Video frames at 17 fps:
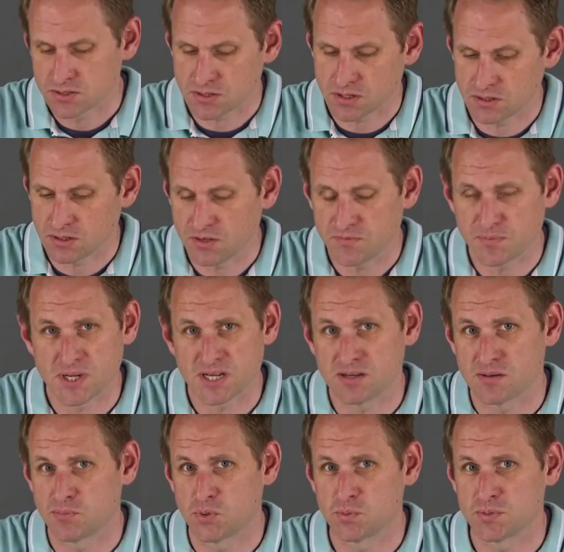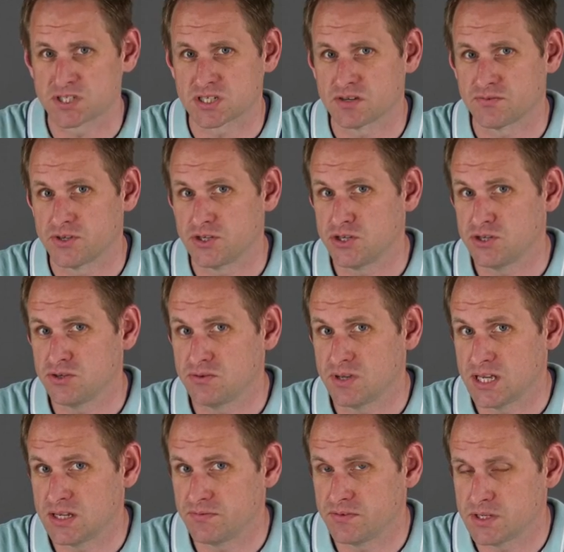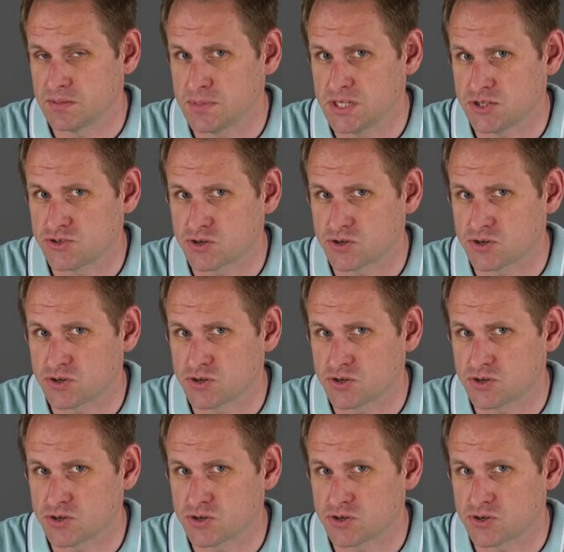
So I've been out and bought myself a new NVMe